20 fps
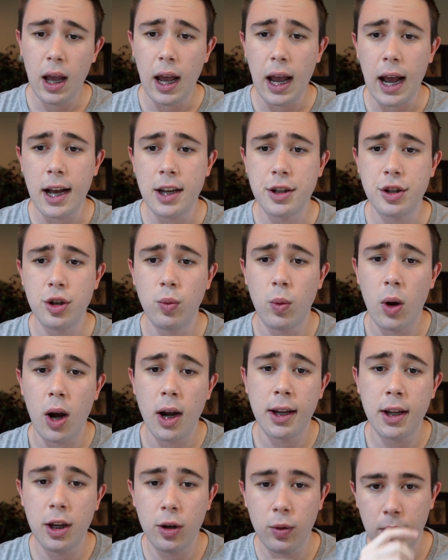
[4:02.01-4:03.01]
As you're
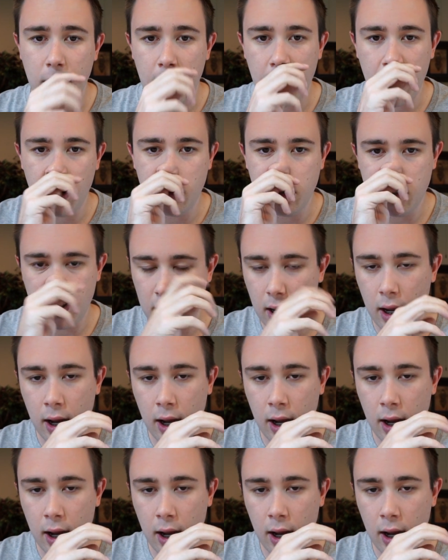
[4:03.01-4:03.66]
walking around,